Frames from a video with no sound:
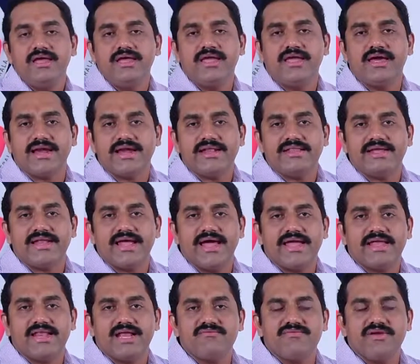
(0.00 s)
here in the
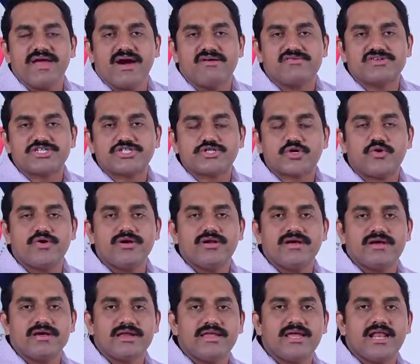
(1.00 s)
diagram we have shown
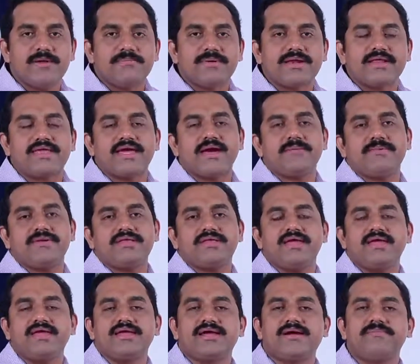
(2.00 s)
real per
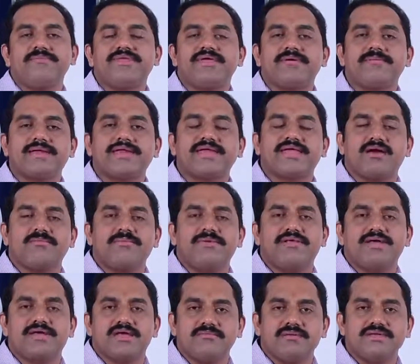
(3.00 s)
capita income. Per
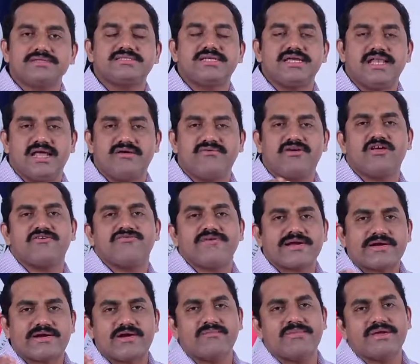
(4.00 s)
capita income is the level of
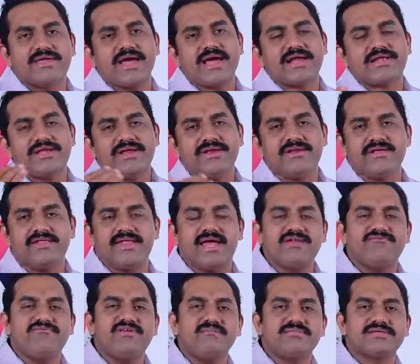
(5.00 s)
economic activity
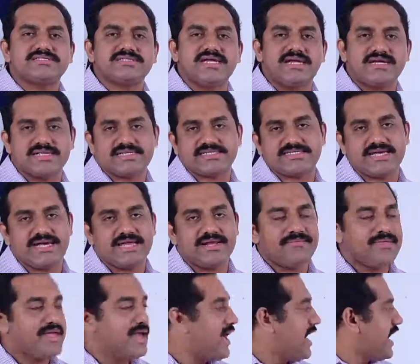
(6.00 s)
that we must
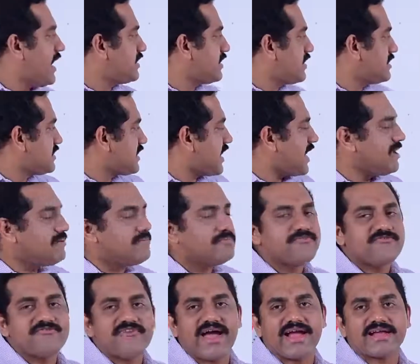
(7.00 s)
understand, and the time
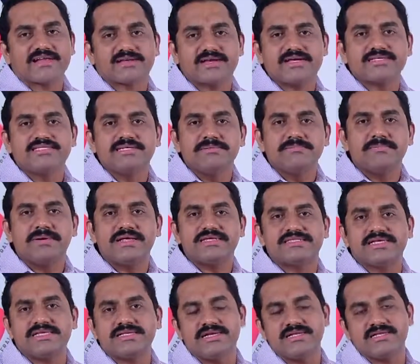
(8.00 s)
factor is
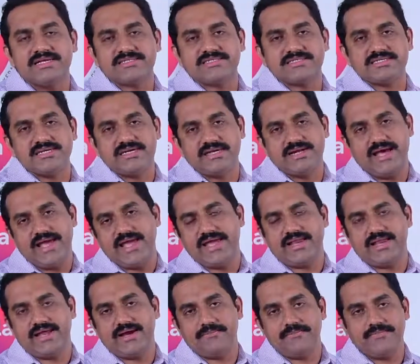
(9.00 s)
implicit in this
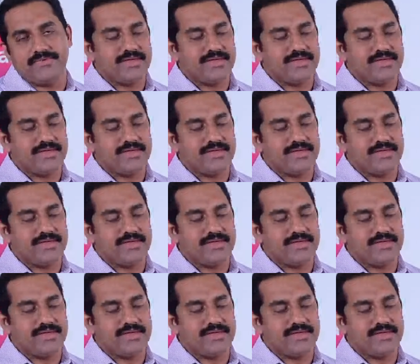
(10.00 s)
diagram.